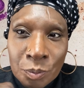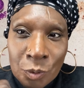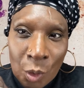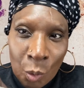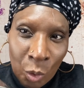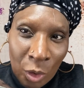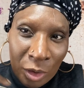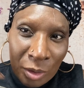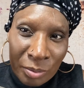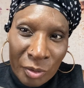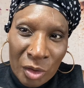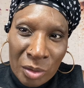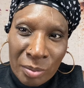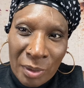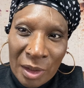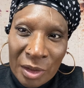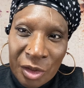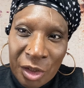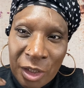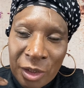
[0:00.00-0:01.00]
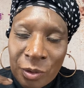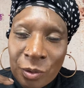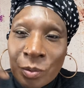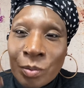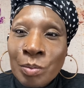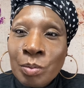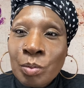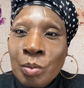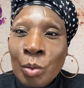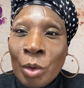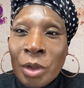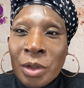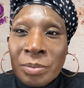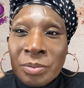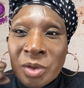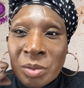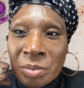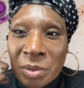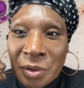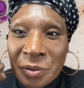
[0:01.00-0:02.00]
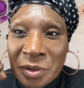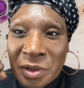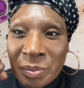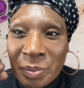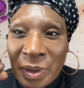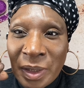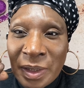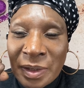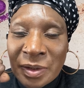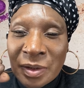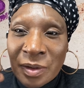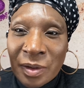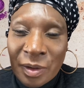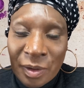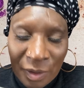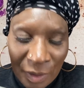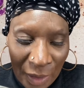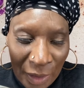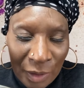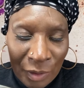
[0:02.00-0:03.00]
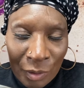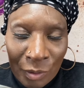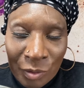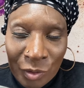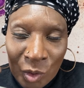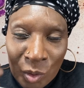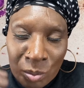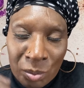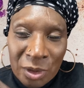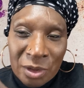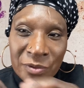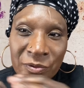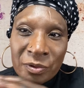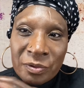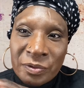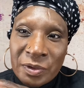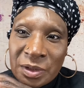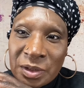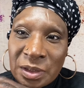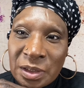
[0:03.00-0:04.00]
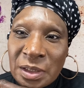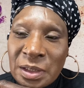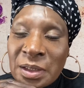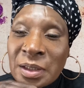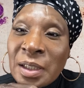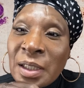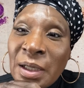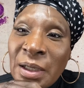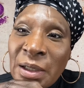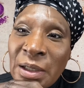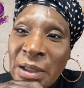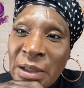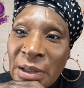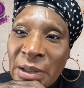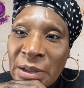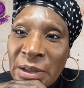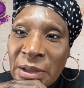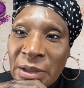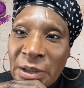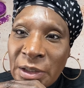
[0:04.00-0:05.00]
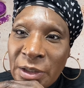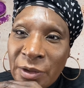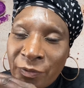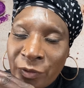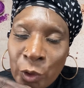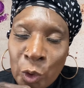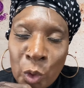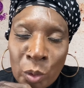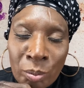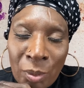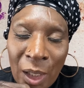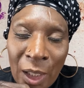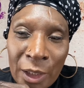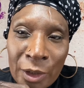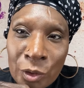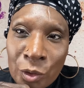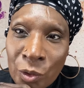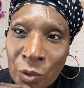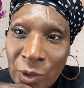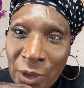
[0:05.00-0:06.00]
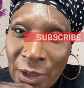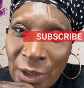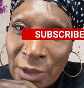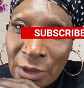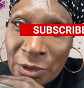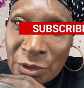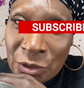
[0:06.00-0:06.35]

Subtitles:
Welcome to my channel. Welcome to Mary's Place. Thank you so much for visiting. If you don't mind, go ahead and